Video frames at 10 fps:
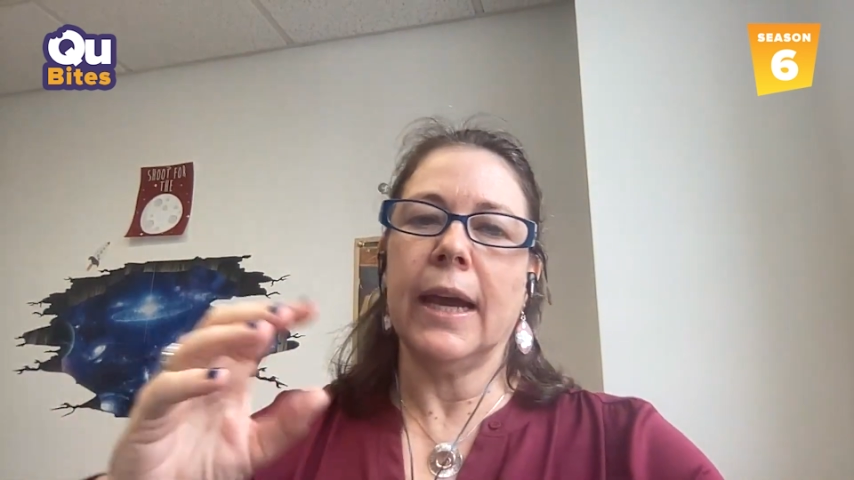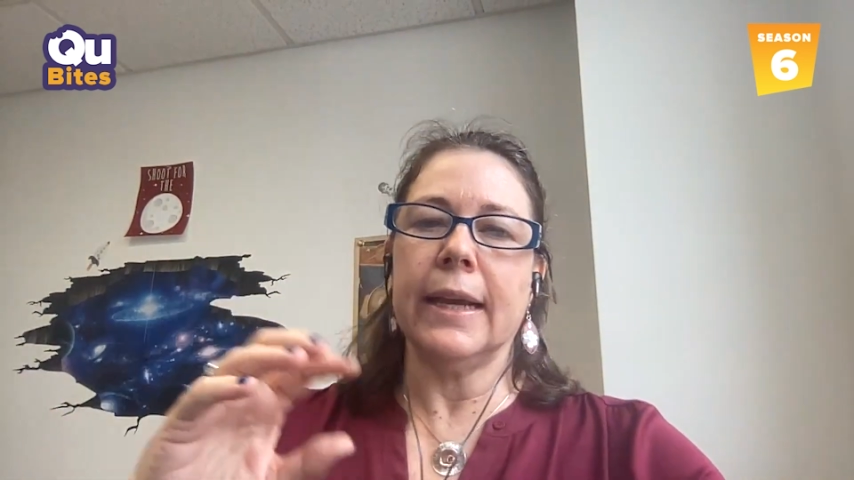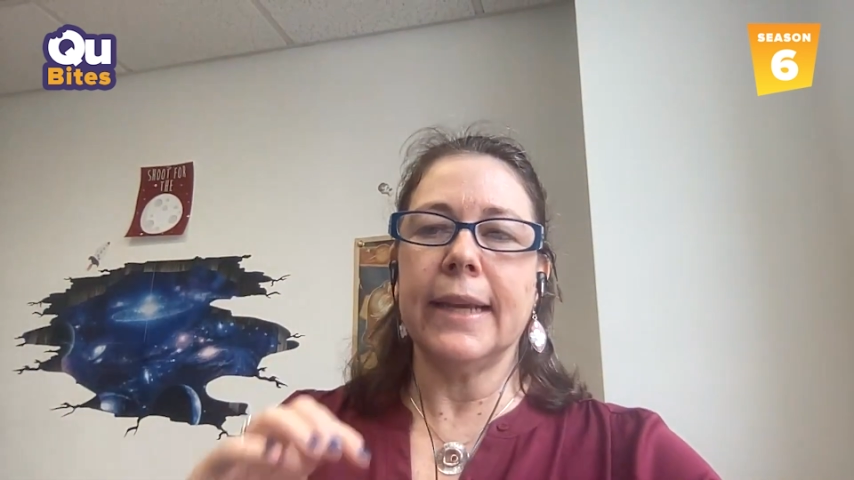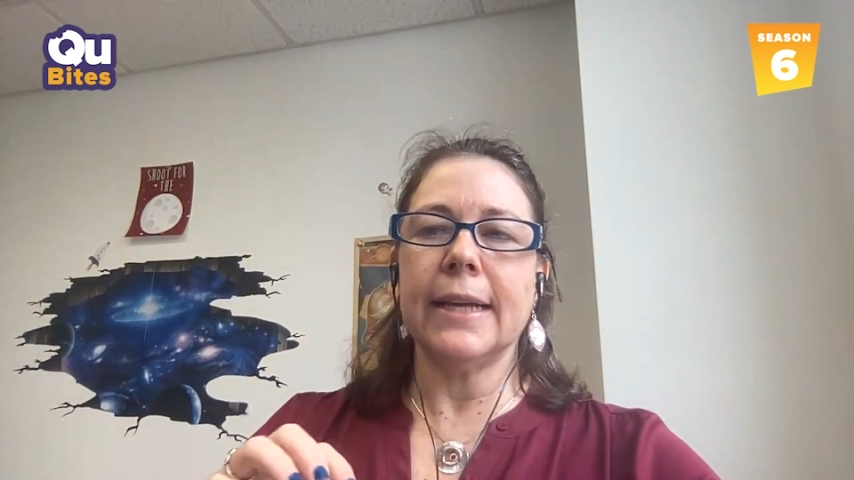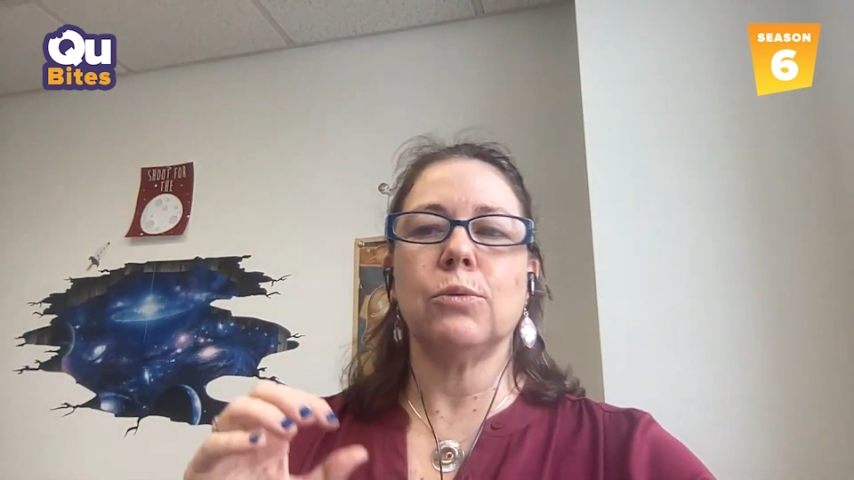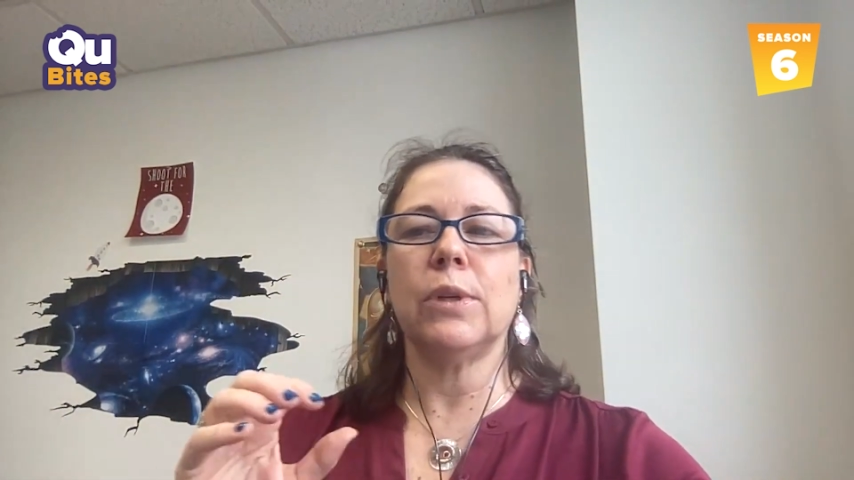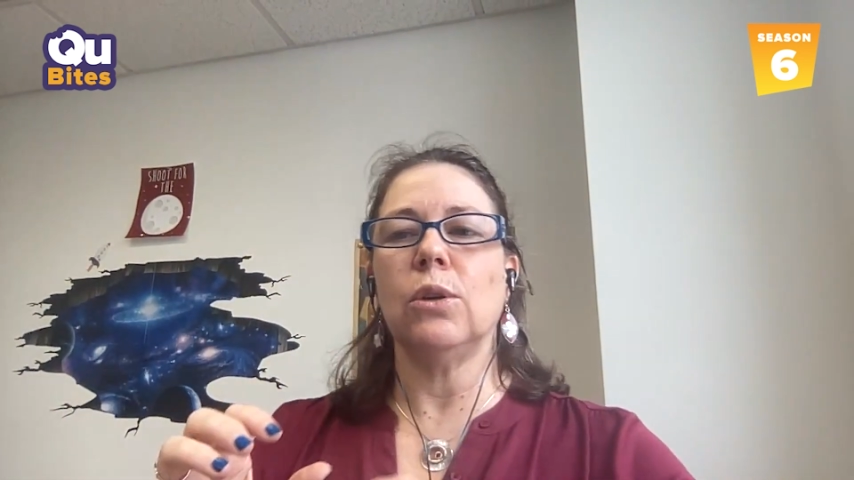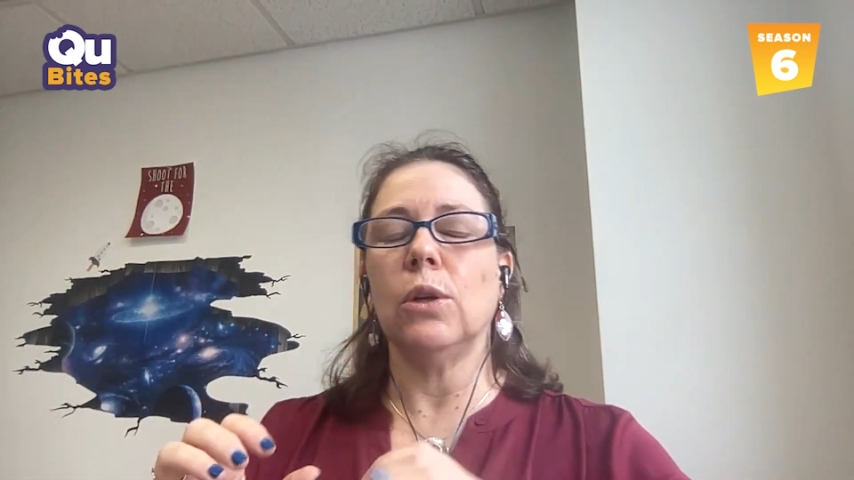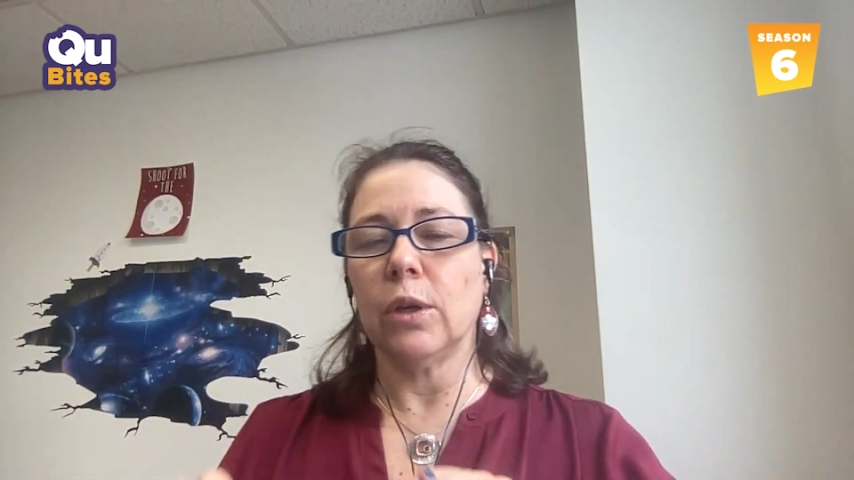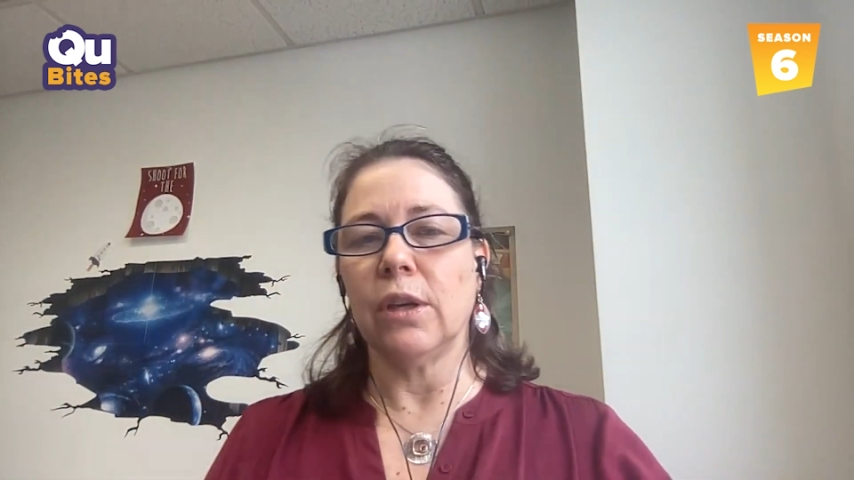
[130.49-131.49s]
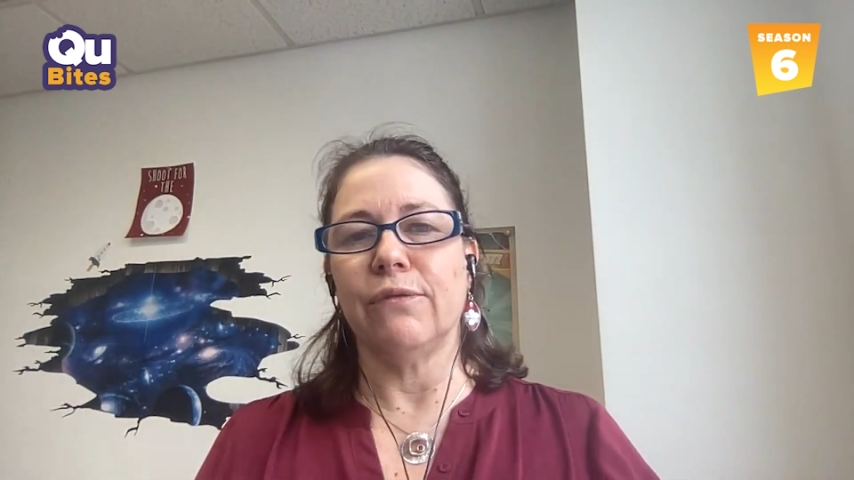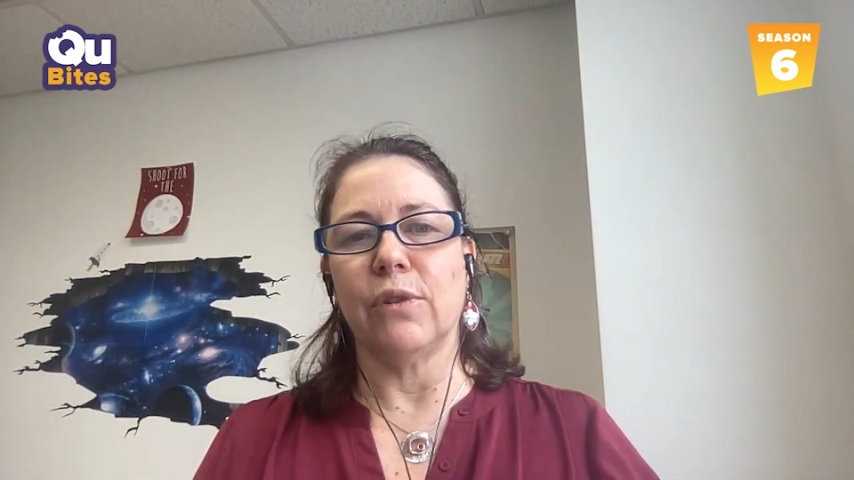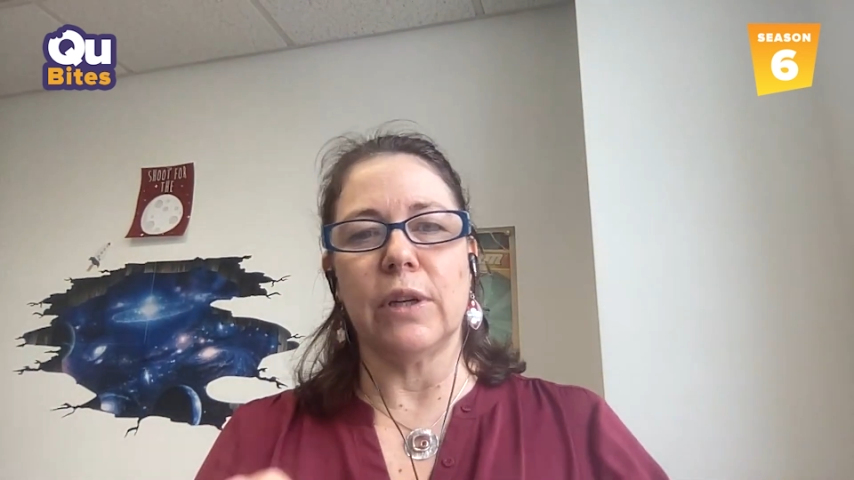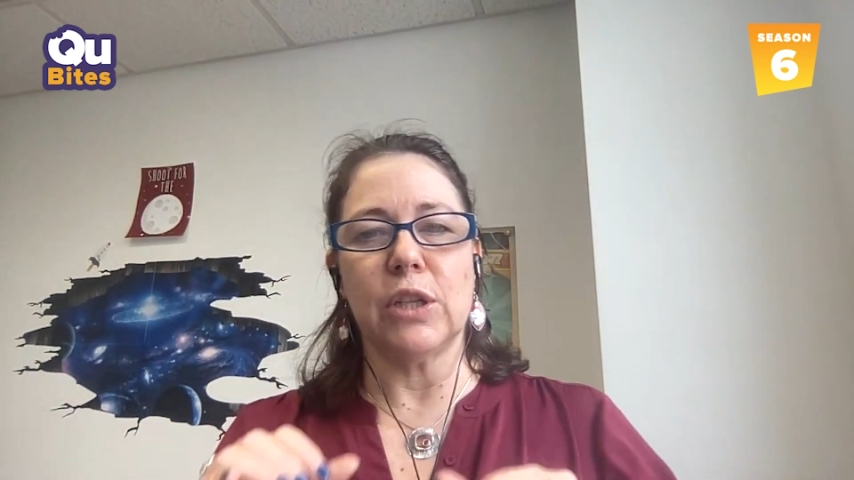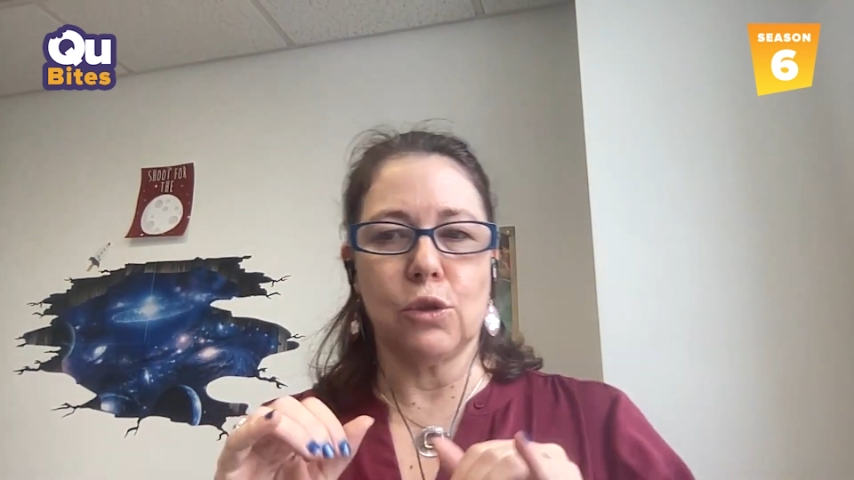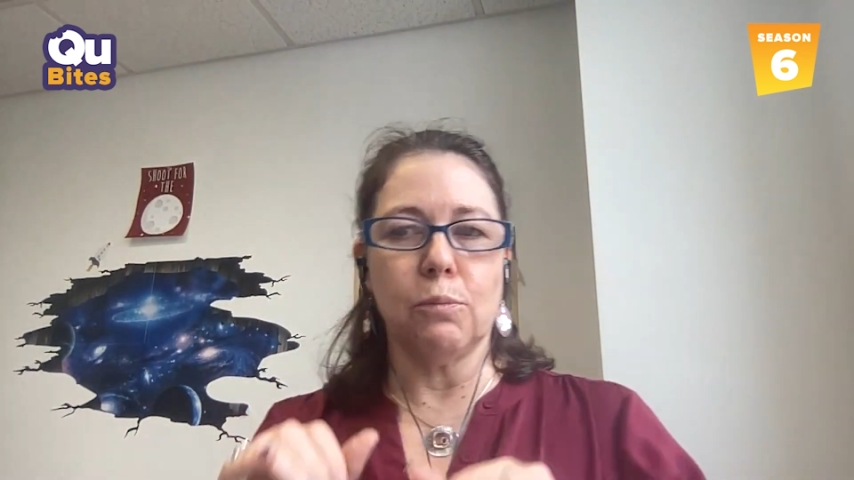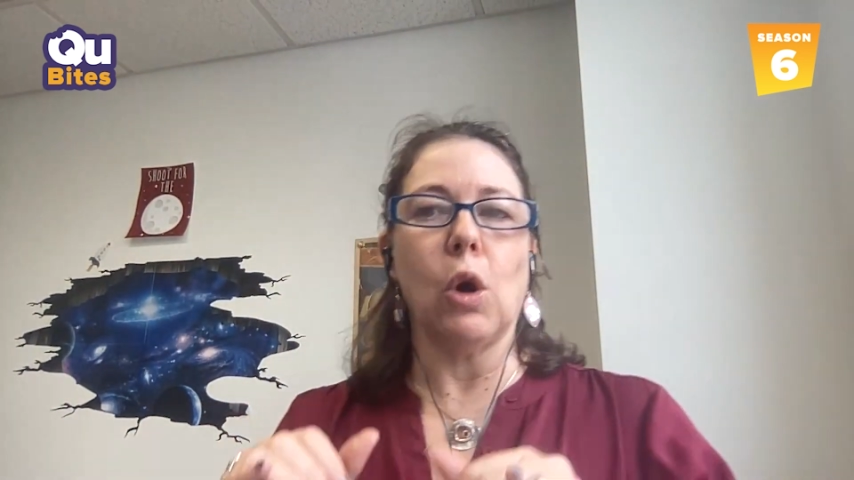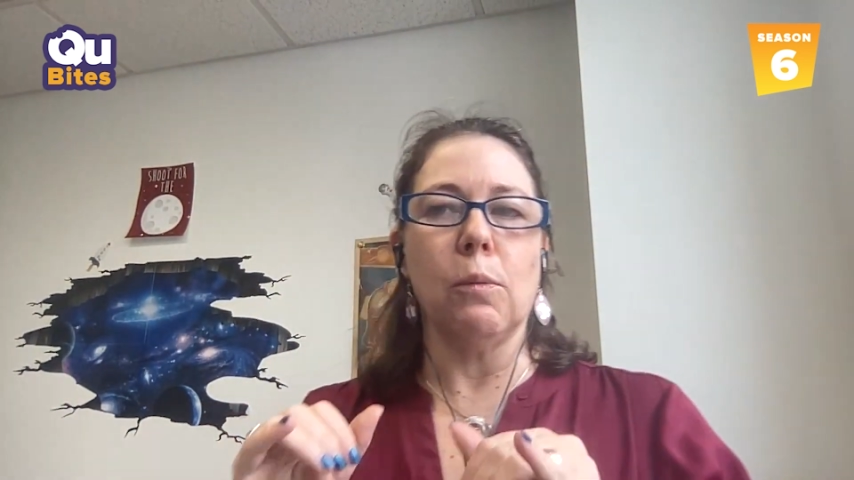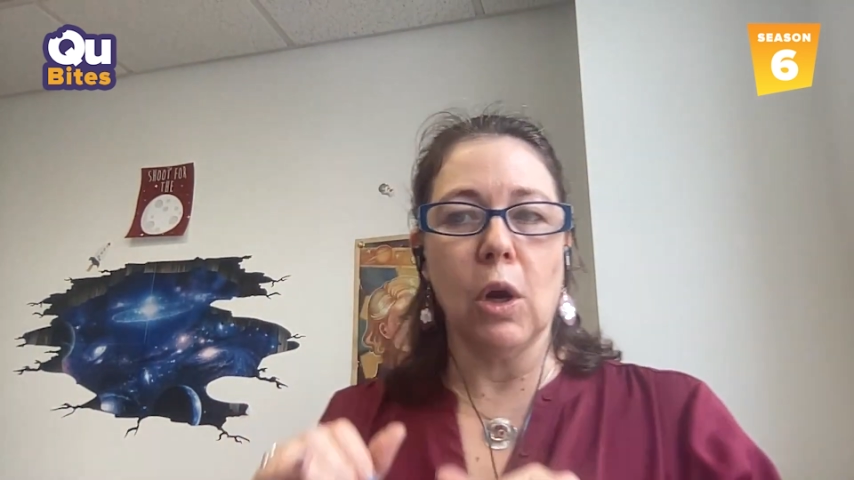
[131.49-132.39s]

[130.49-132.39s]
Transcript: And that's when you're looking for a small